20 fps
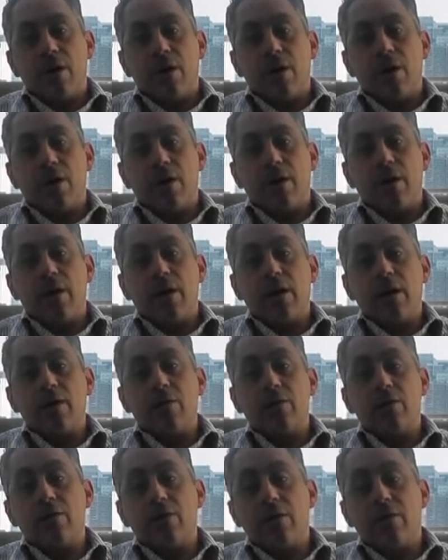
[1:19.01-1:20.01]
and
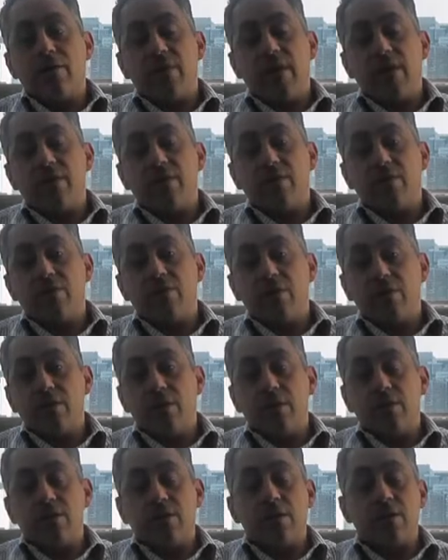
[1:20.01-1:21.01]
allowed us to have access to
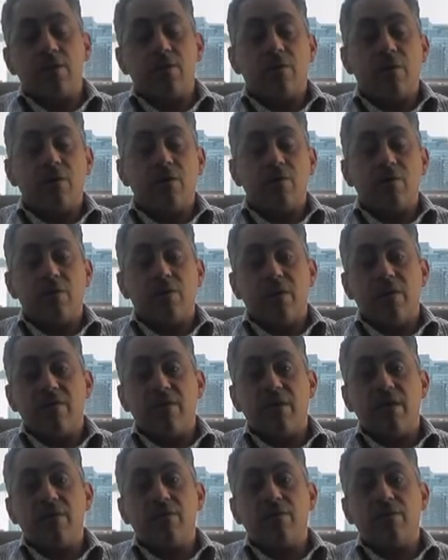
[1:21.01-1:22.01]
studies otherwise we wouldn't
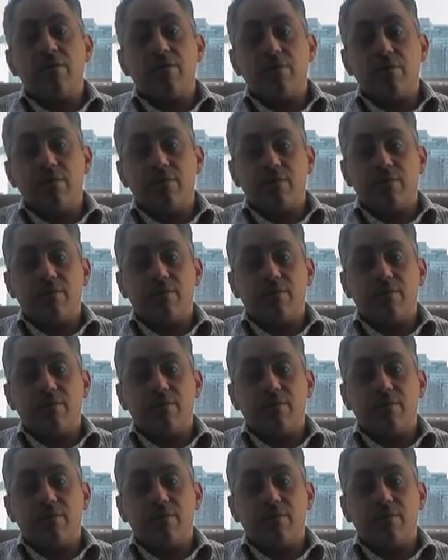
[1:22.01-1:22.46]
have access to.